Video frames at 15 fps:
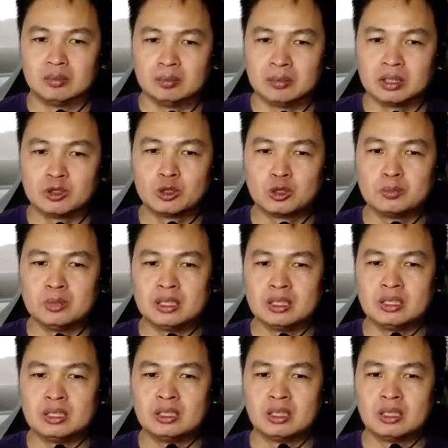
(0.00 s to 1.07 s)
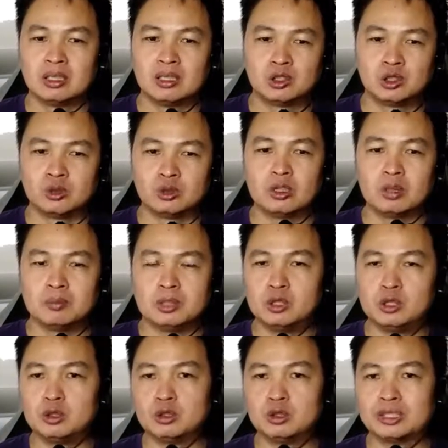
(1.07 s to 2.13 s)
being too busy should not be
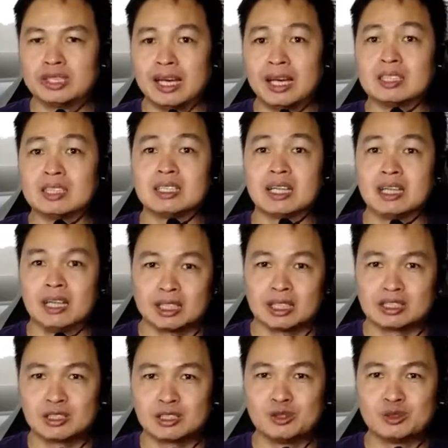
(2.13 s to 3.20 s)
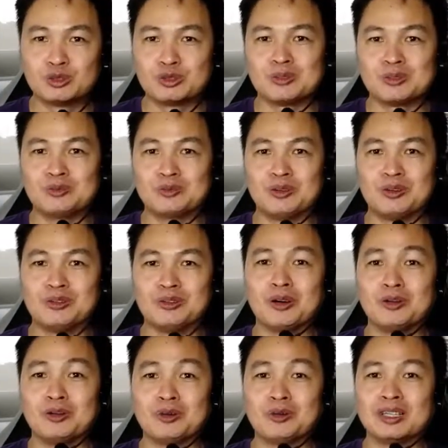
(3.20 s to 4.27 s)
used as an excuse for
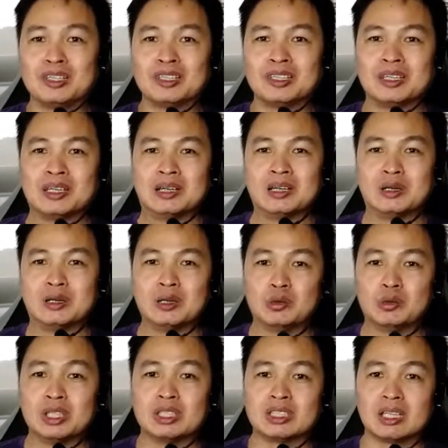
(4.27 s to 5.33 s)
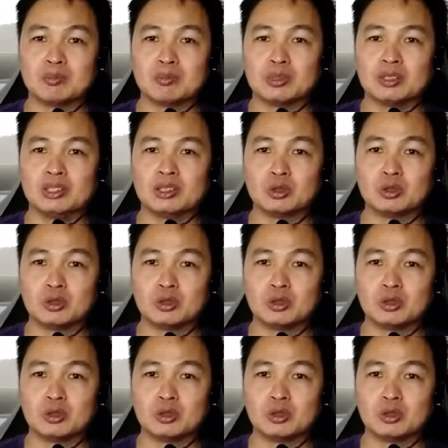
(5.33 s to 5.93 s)
not knowing uh, what is happening